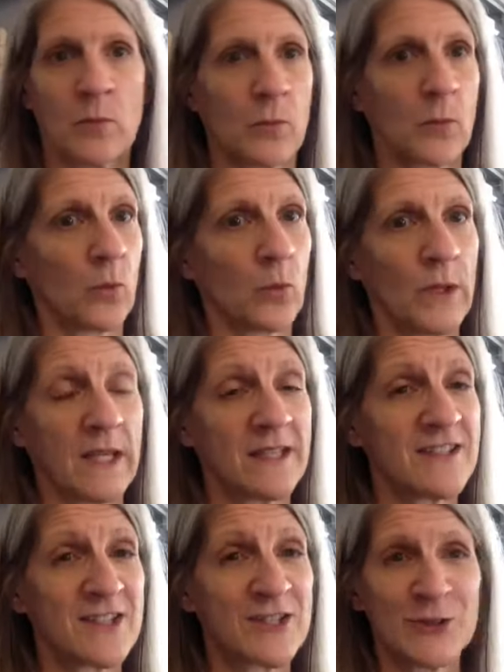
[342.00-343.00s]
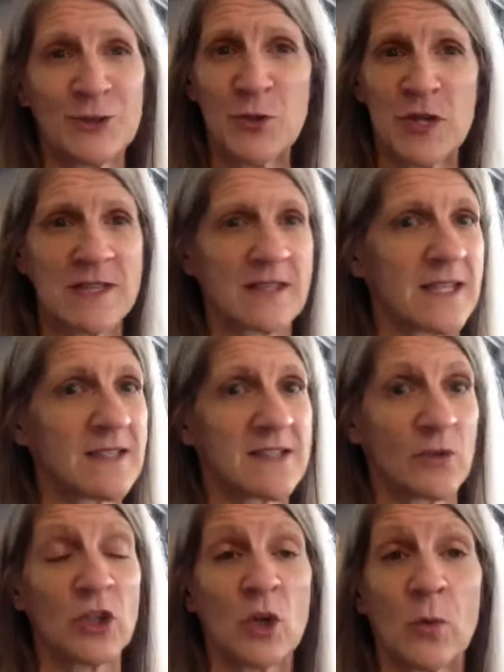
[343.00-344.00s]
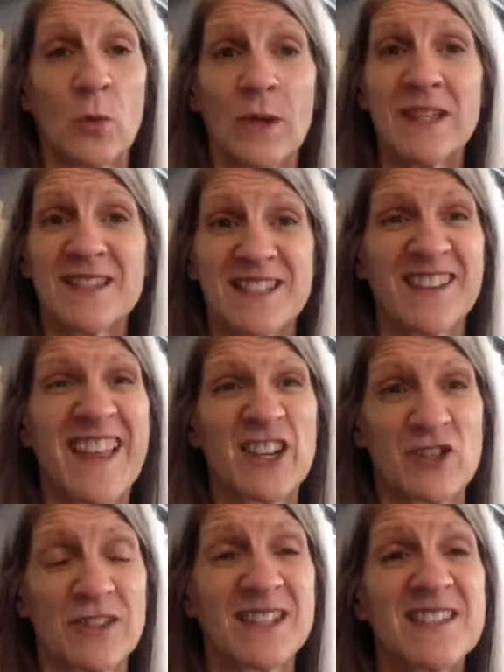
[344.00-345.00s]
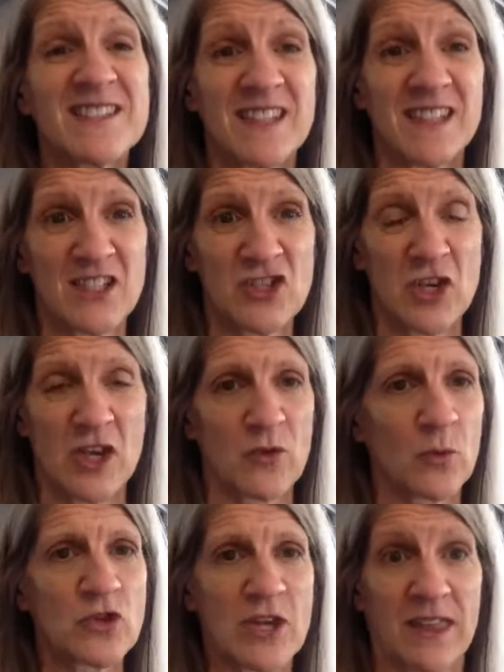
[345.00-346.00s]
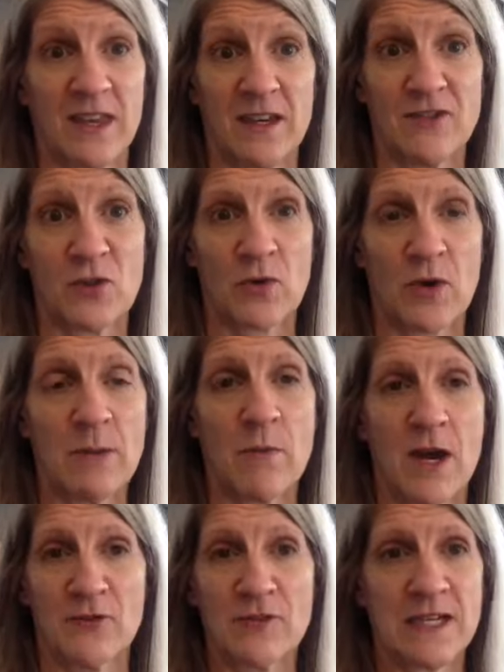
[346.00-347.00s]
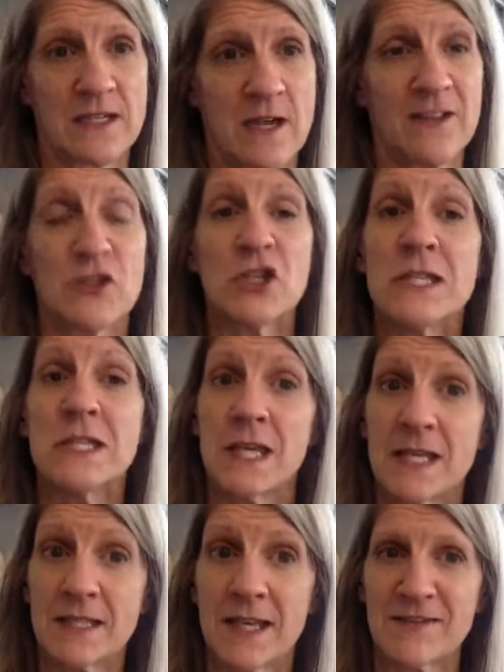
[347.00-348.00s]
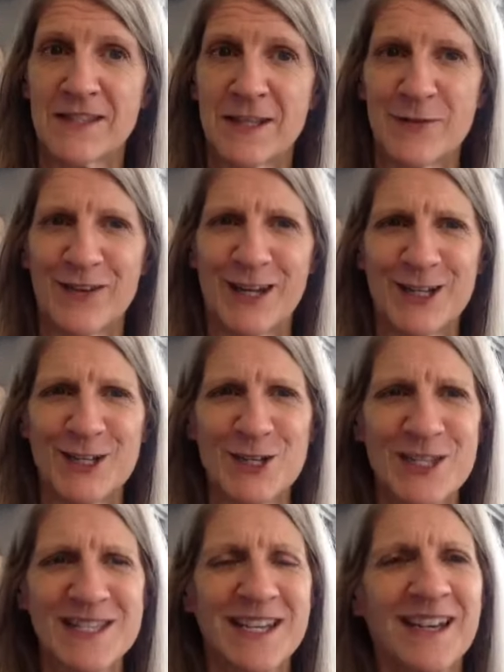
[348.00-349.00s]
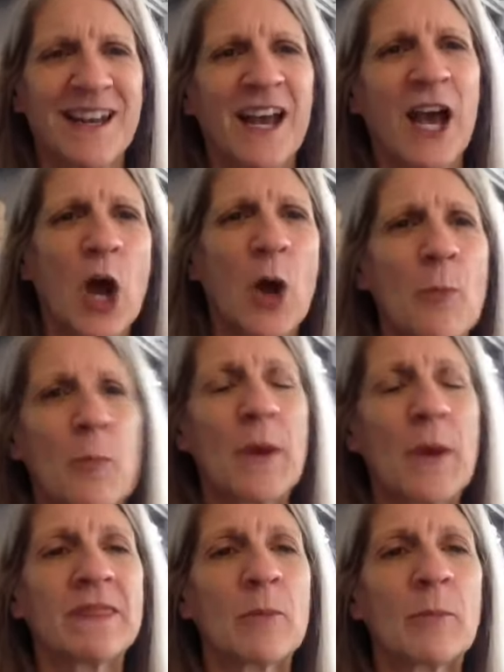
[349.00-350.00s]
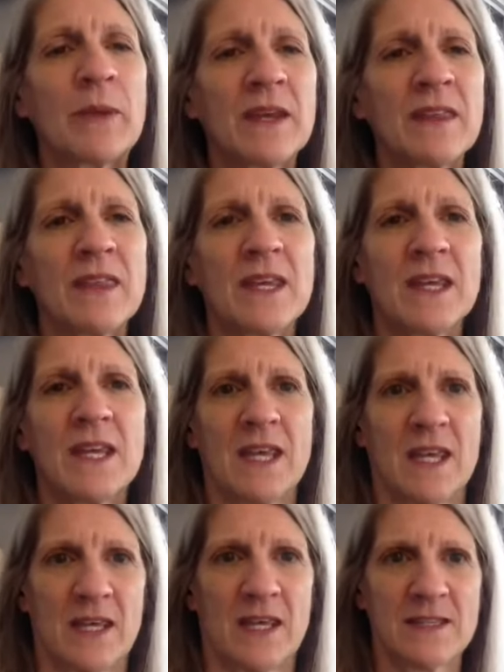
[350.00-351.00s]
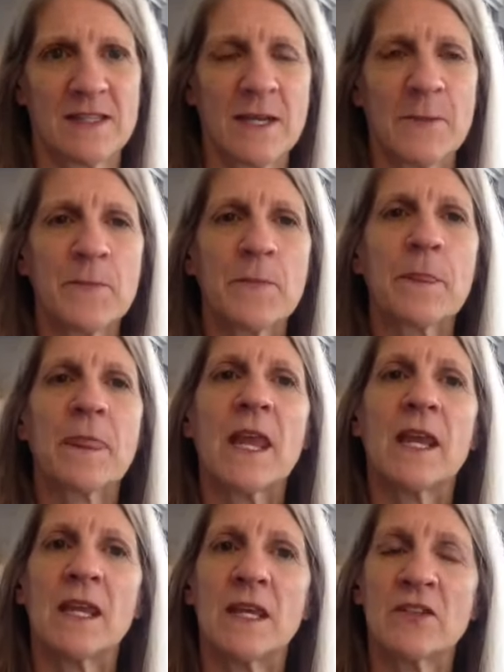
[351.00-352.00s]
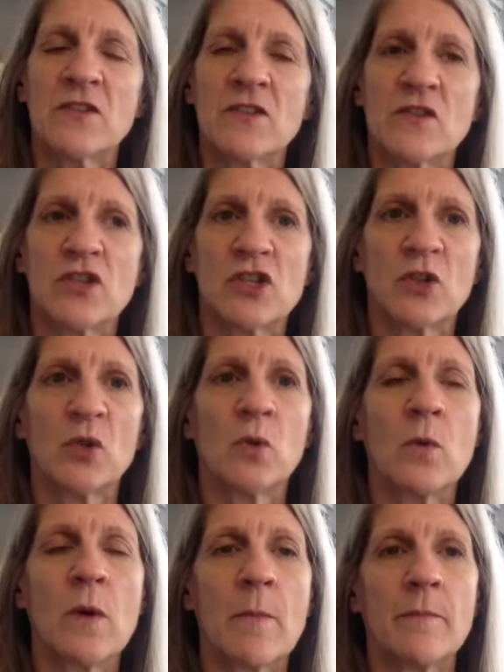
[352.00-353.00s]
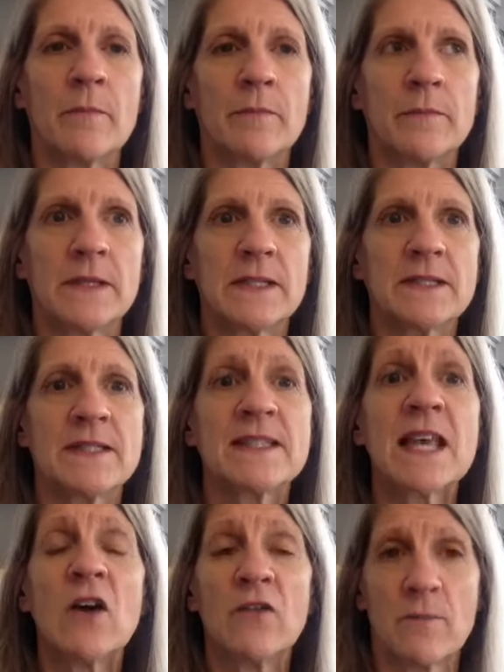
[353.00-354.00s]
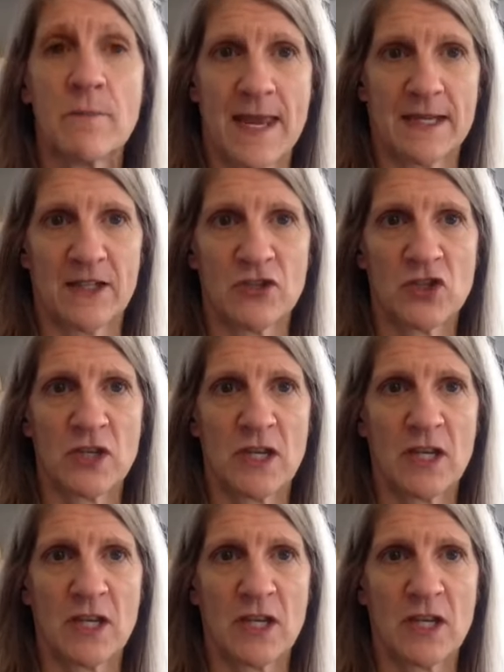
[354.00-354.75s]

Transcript: We can still do this. We can still actually see each other, which I think is great. Modern technology does have some advantages. But the big thing is to self-manage.